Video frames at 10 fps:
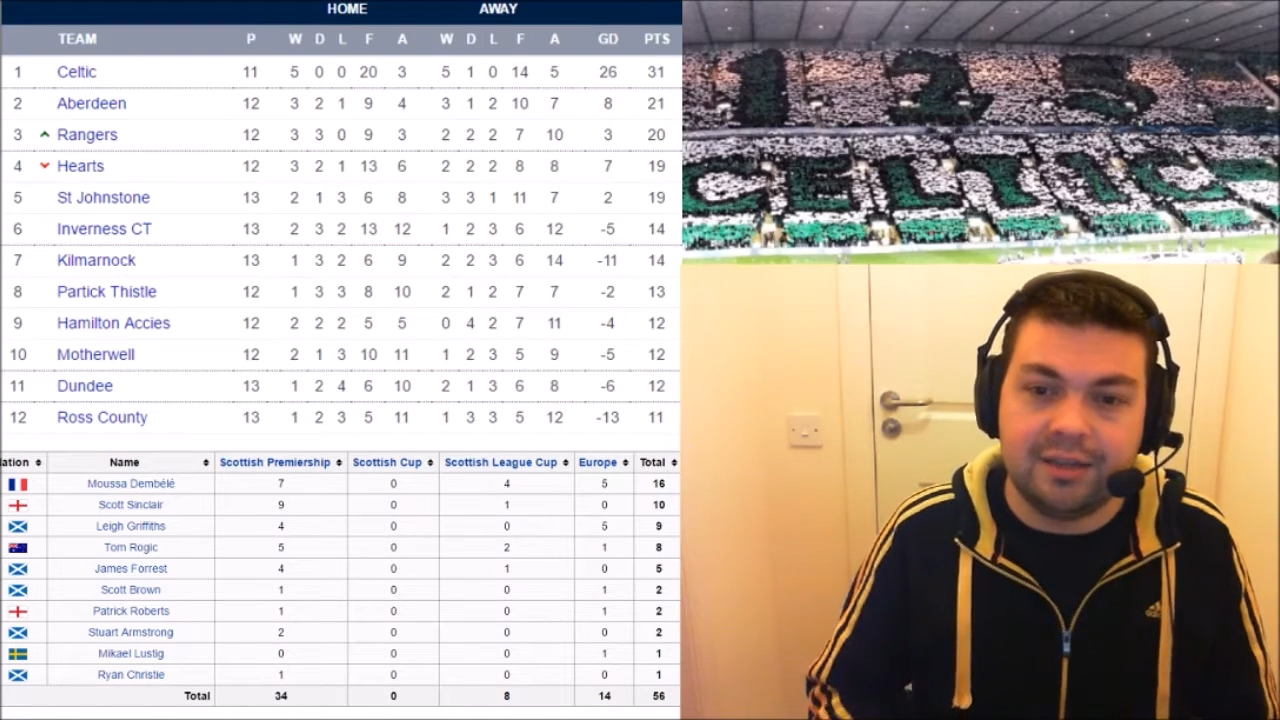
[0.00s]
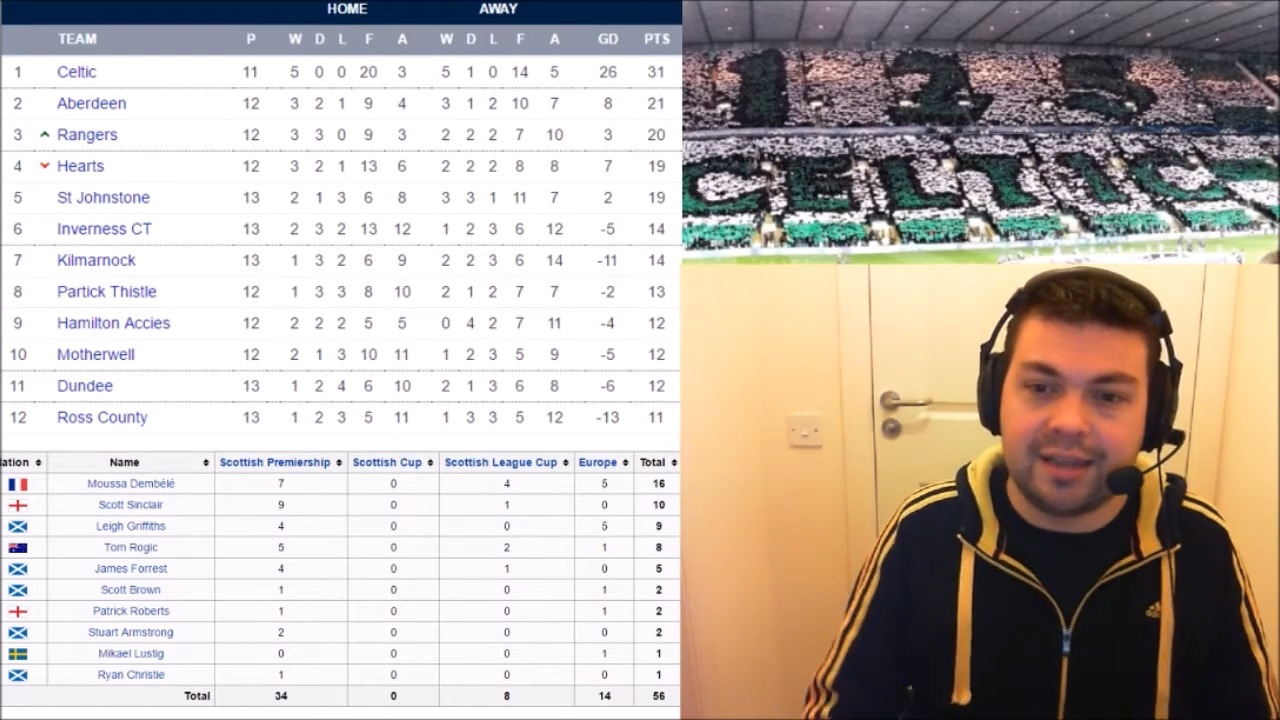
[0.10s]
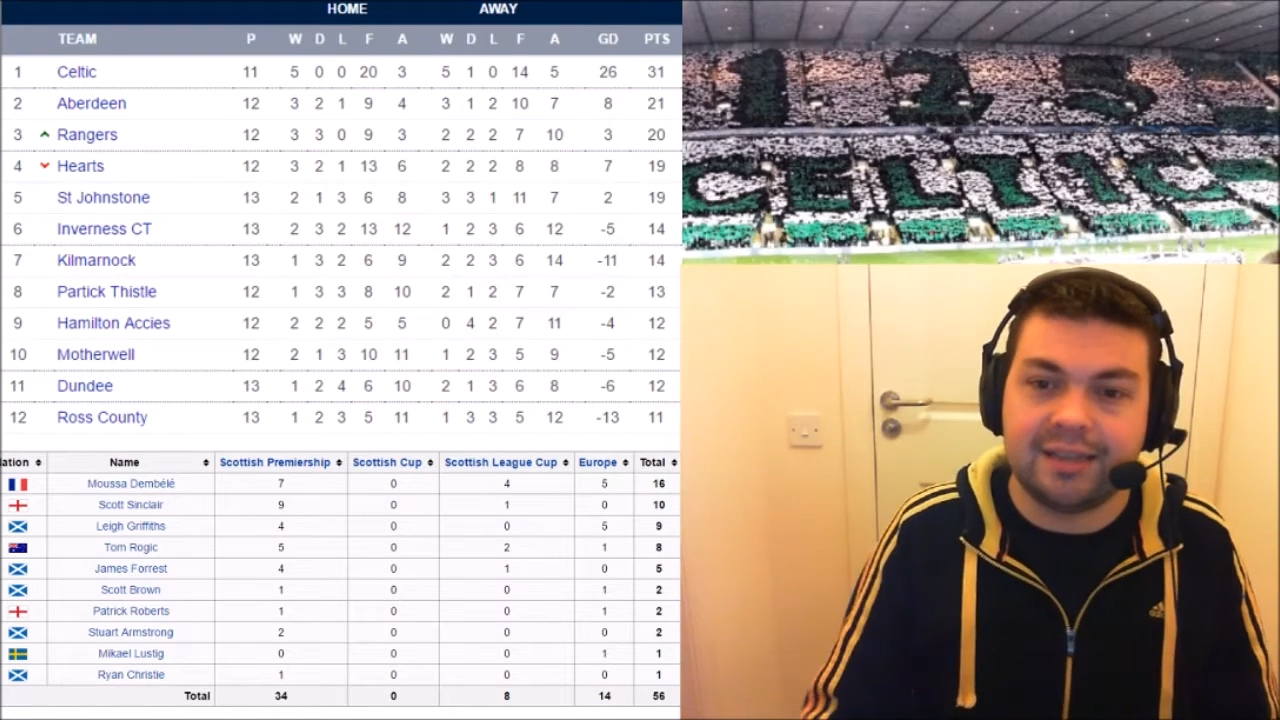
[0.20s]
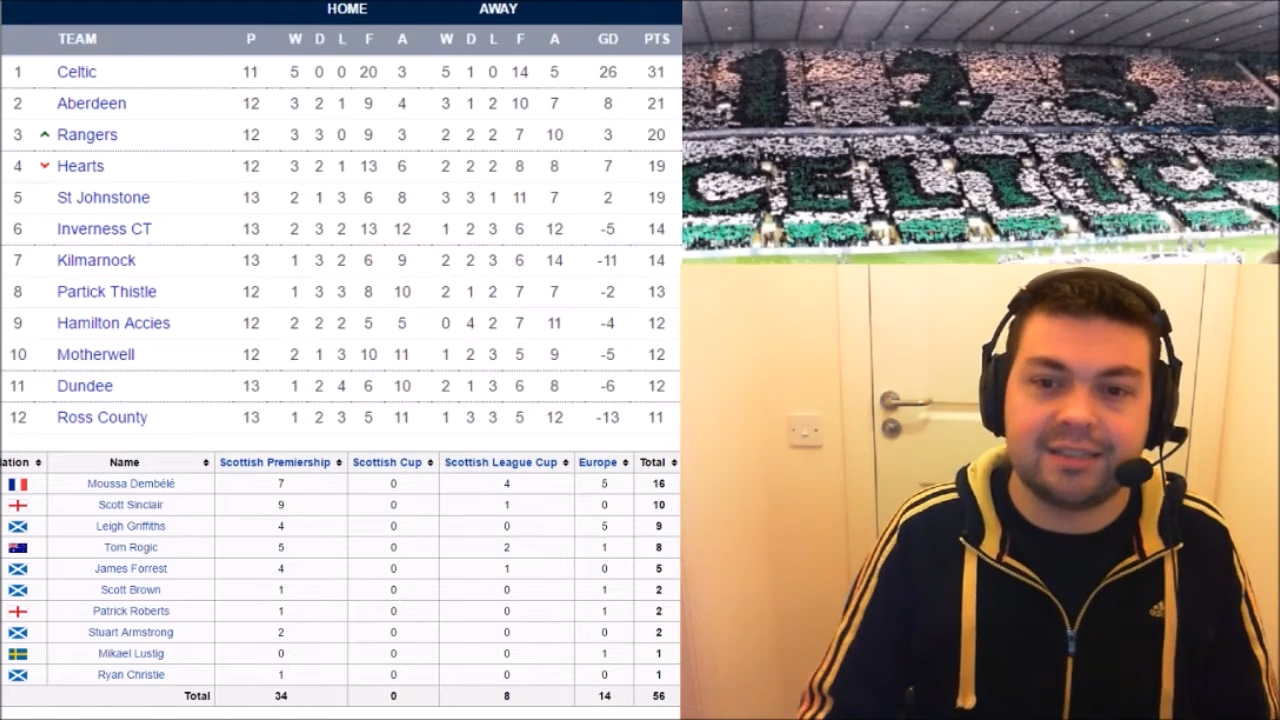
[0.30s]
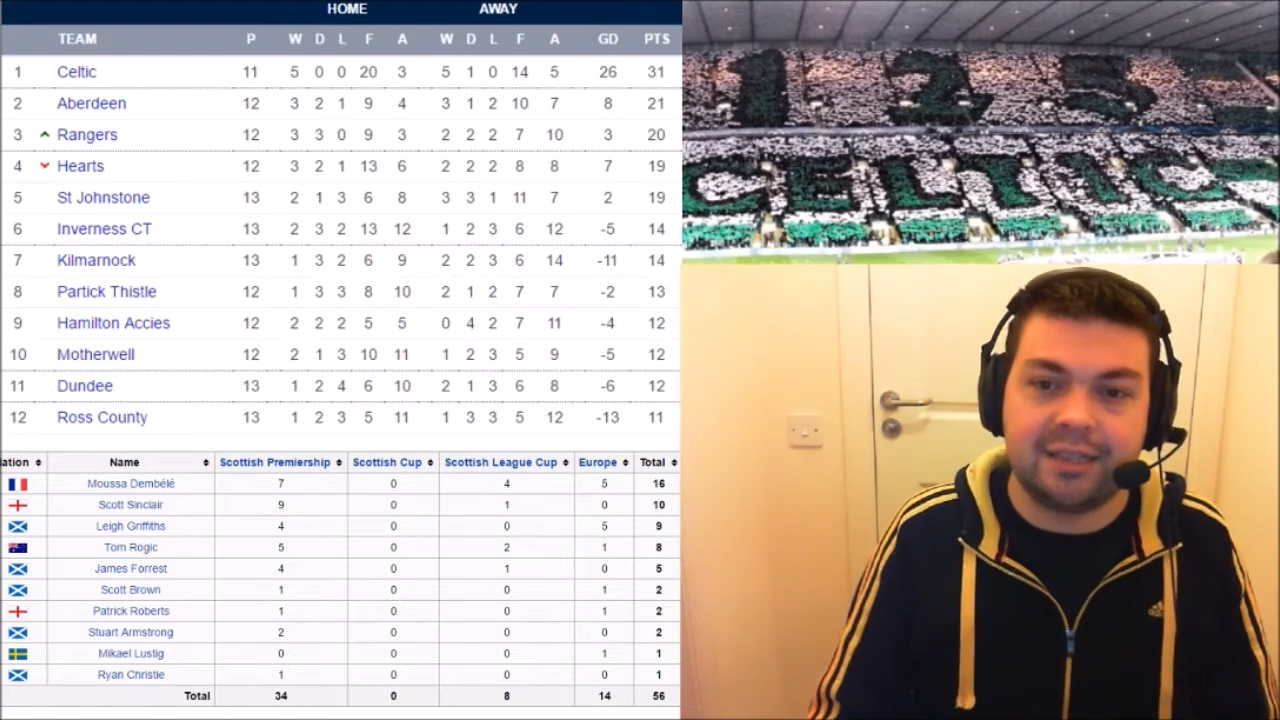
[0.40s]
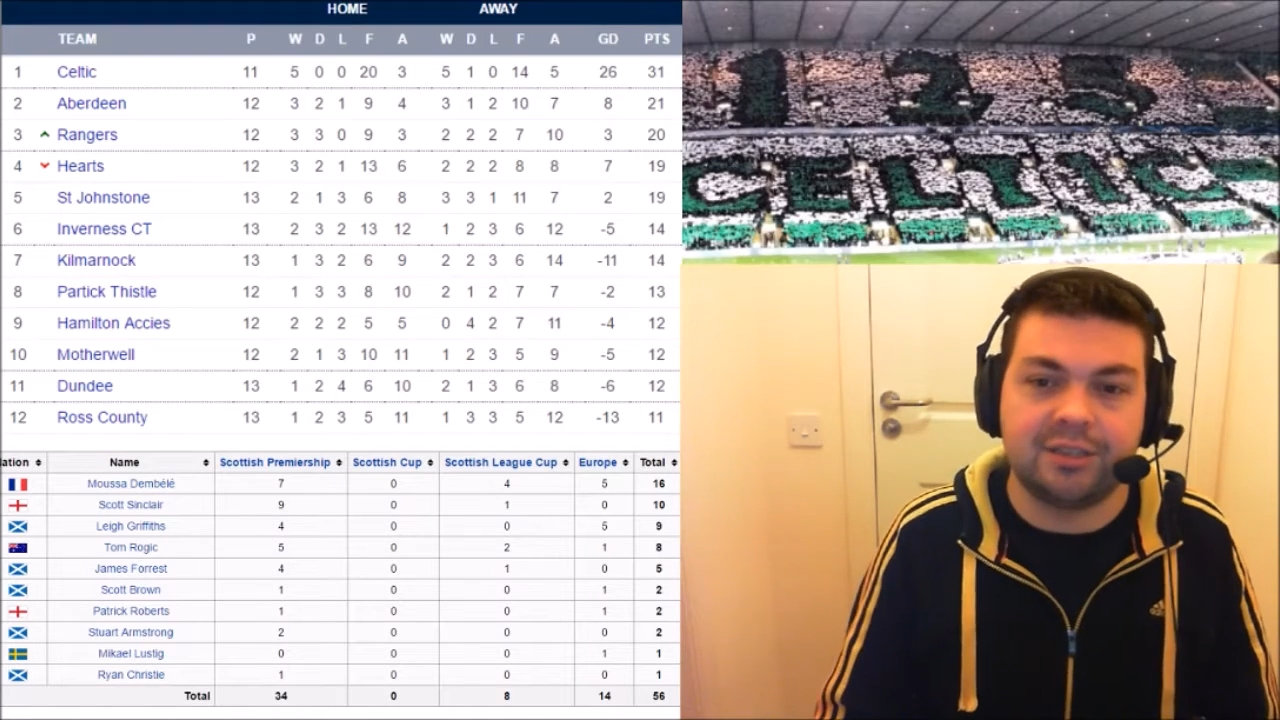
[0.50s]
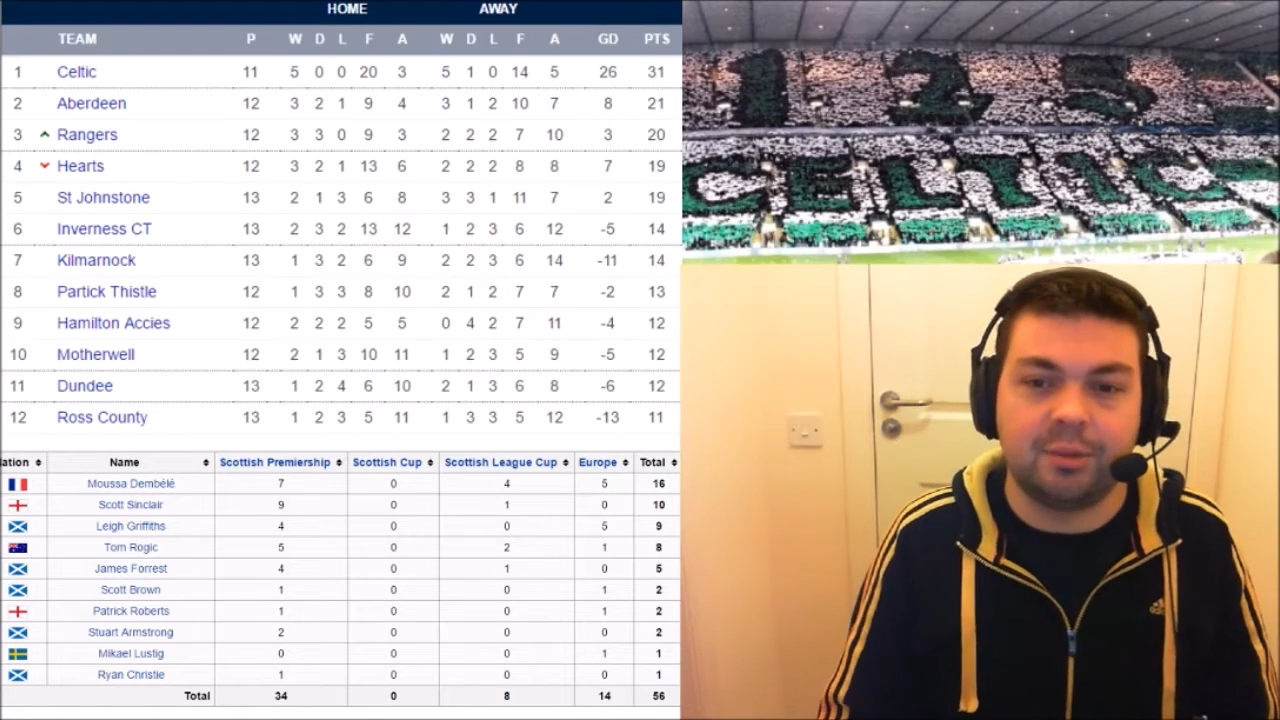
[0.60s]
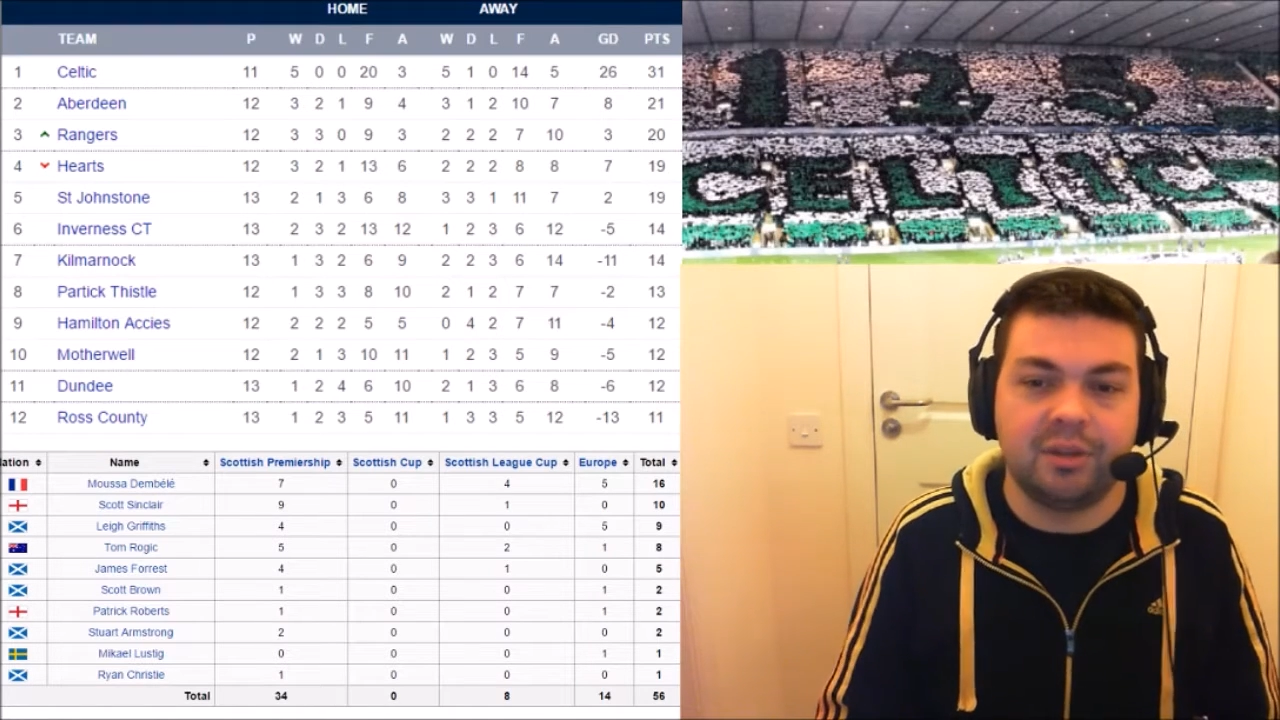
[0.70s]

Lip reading: Yes, some